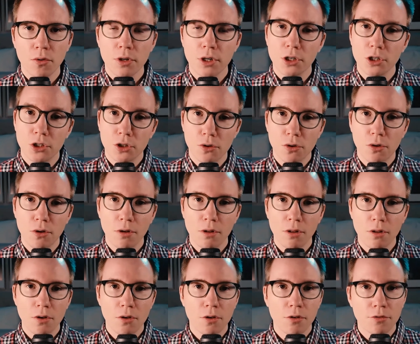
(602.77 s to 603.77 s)

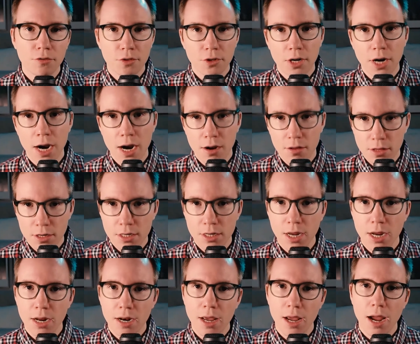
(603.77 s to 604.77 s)
control over how the
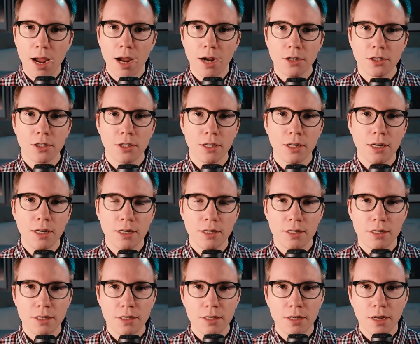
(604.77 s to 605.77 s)
data actually
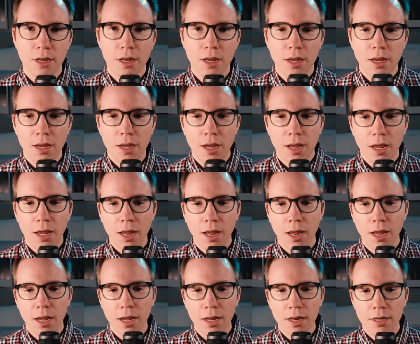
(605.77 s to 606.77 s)
is.
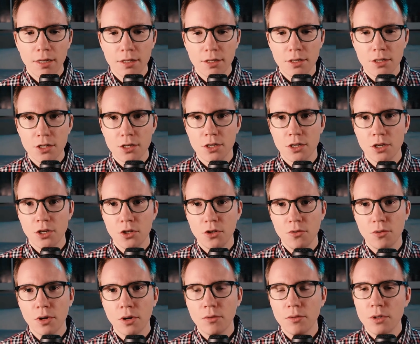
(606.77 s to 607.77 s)
And
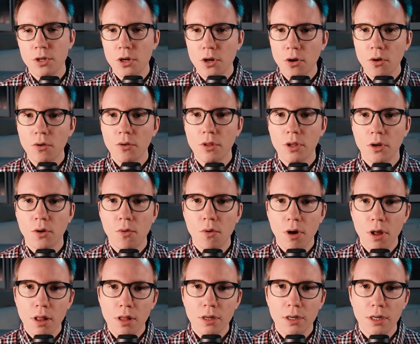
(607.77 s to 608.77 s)
you don't know the
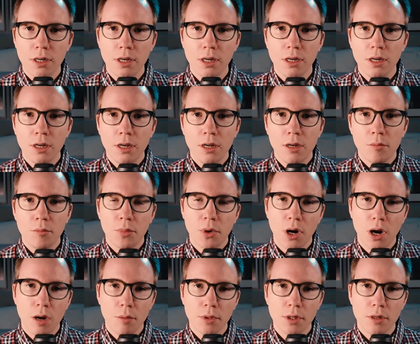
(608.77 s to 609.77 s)
quality
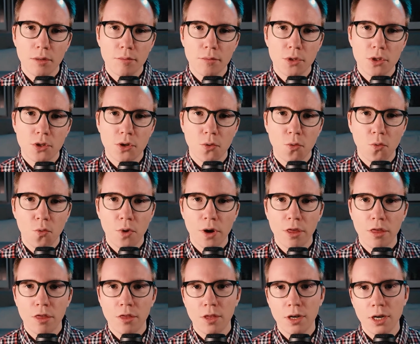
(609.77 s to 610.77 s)
problems
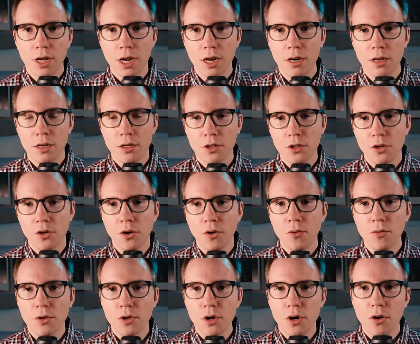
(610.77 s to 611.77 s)
with the data. You
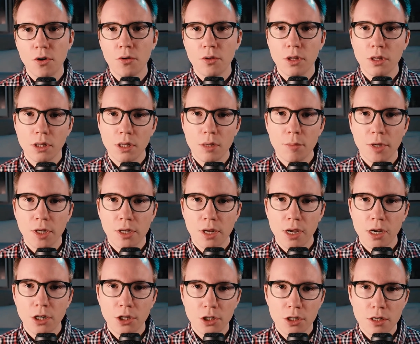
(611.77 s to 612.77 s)
don't know the
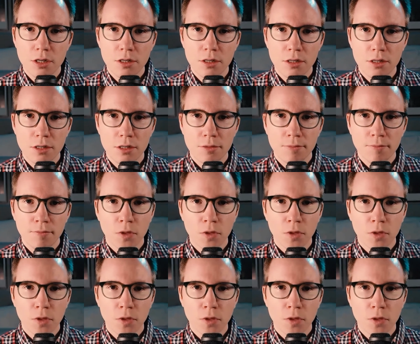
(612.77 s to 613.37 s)
limitations